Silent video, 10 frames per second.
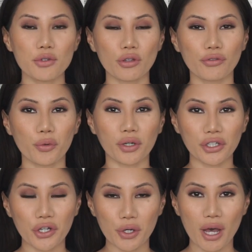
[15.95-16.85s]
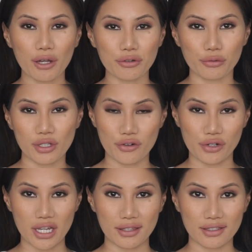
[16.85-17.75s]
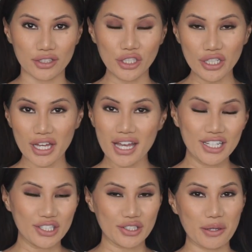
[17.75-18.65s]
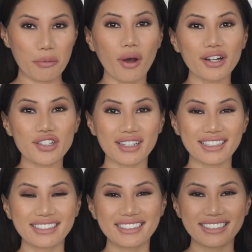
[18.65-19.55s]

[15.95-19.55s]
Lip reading: so if you want to know how to recreate this look, just keep watching.